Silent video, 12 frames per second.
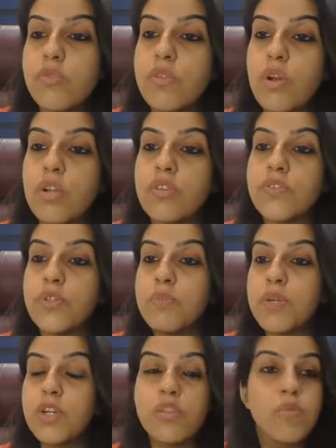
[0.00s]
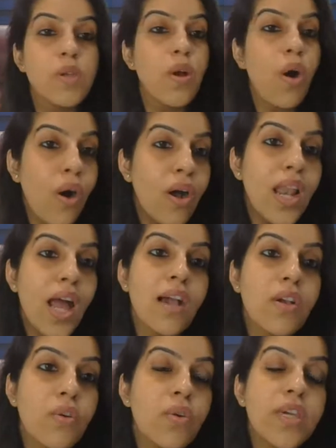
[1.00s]
this with all of you because we all
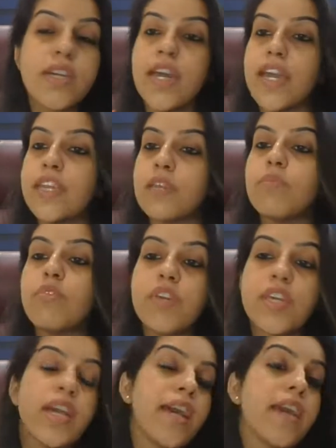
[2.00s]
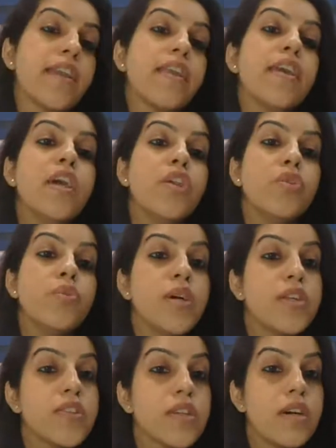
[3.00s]
are going ahead and moving ahead
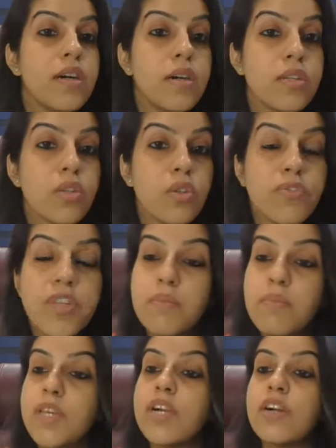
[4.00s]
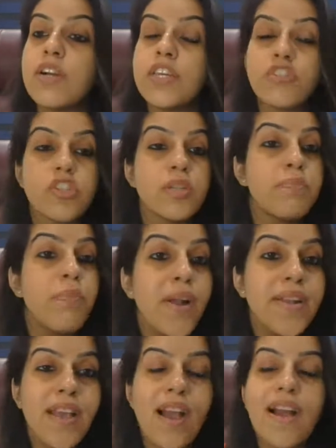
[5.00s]
towards framing a history
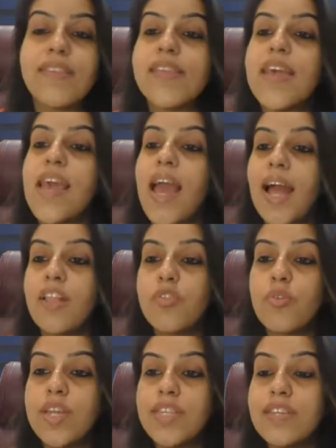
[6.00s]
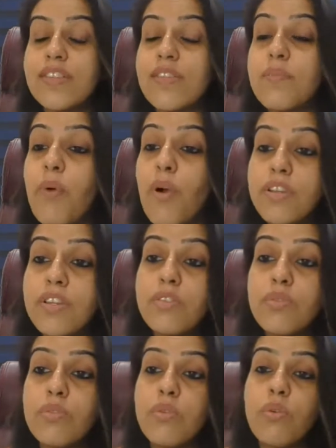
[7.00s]
podcast. And so I think it's important
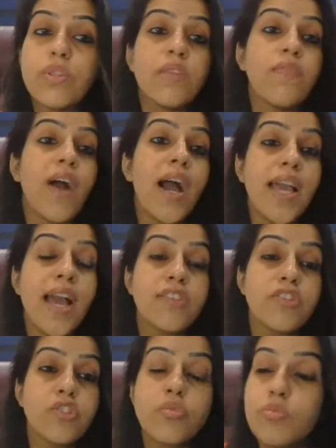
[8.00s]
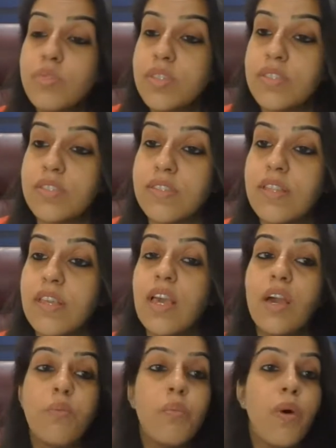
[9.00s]
to know that why, as students,
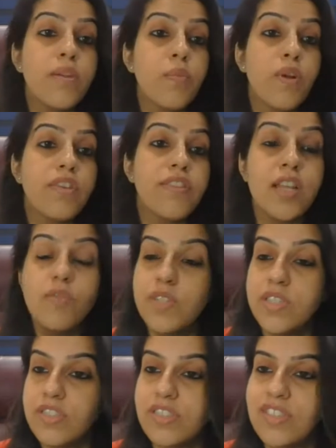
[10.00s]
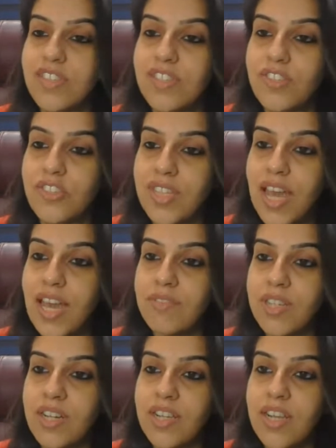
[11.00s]
what relevance does history have
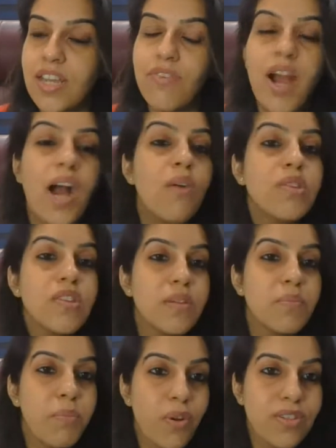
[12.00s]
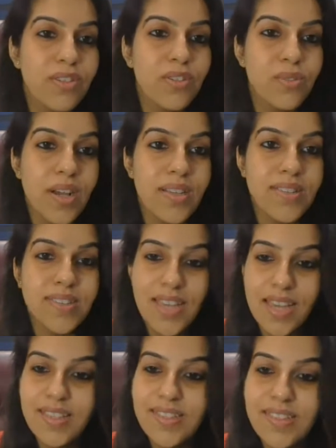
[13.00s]
in our life? How is it important to us?
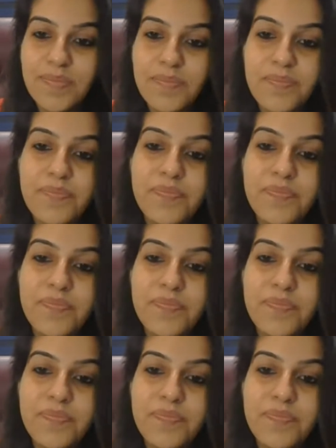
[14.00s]
Yes.